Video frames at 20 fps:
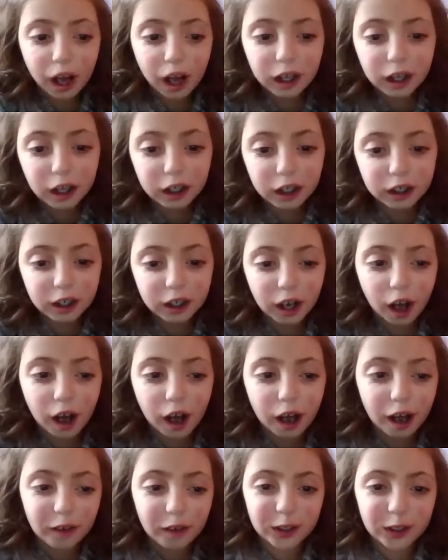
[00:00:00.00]
I like
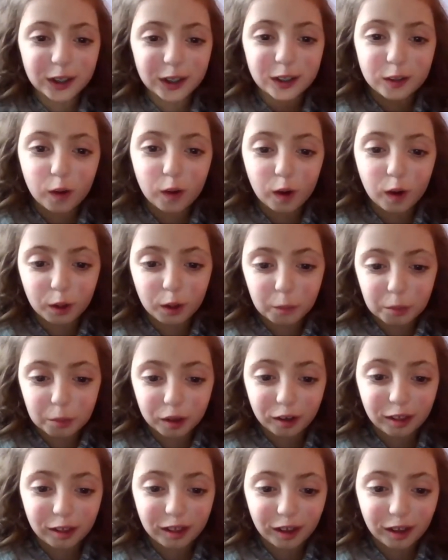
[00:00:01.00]
not having to go to the
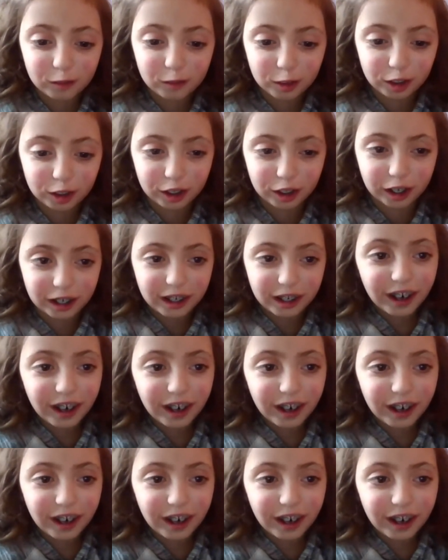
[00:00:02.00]
bus every day.